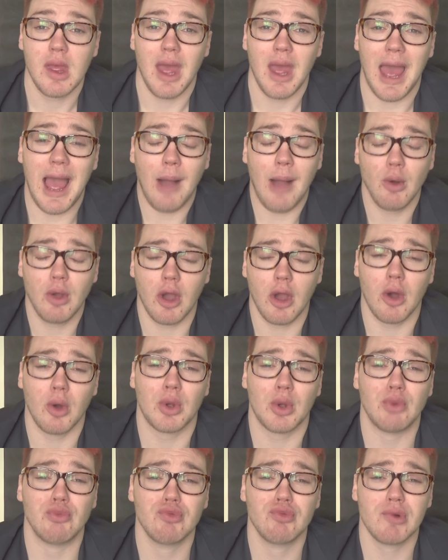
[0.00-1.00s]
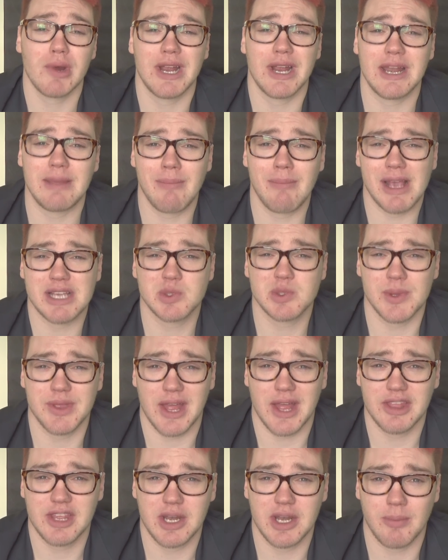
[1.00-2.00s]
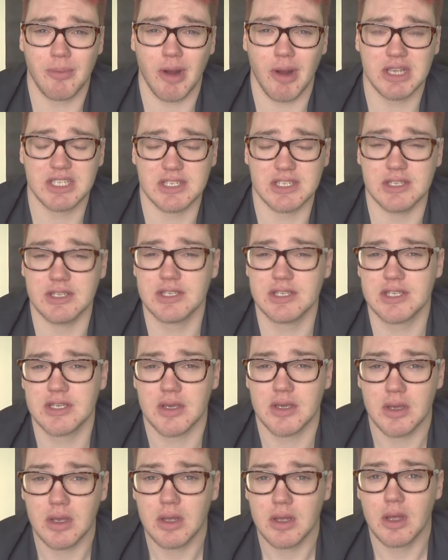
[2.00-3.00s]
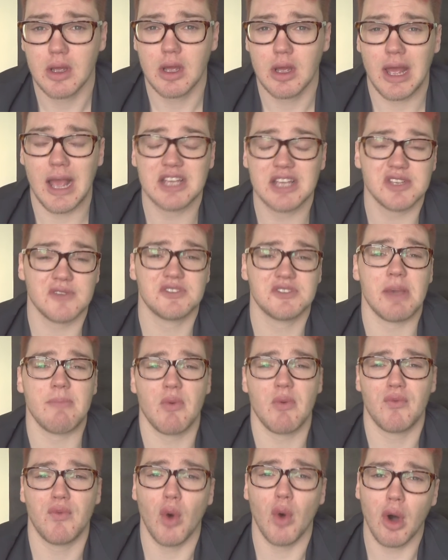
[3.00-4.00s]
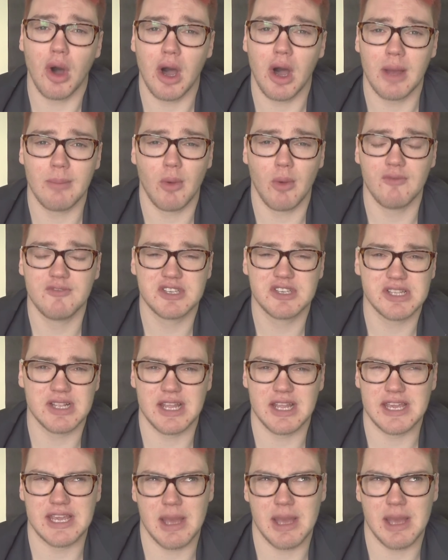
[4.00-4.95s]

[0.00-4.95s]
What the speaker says: alcohol can really mess with antidepressants. As I've said before, I'm obviously